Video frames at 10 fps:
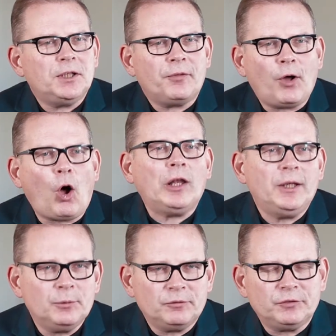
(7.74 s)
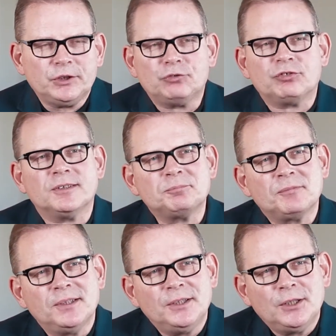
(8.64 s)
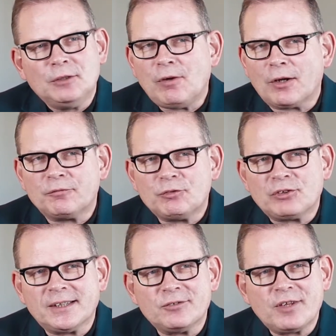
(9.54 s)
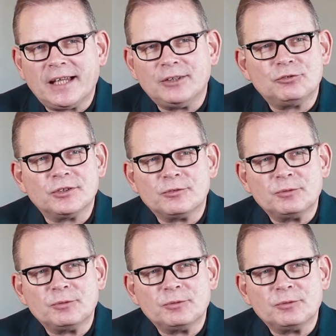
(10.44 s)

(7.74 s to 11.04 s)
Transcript: the Hollywood version of artificial intelligence.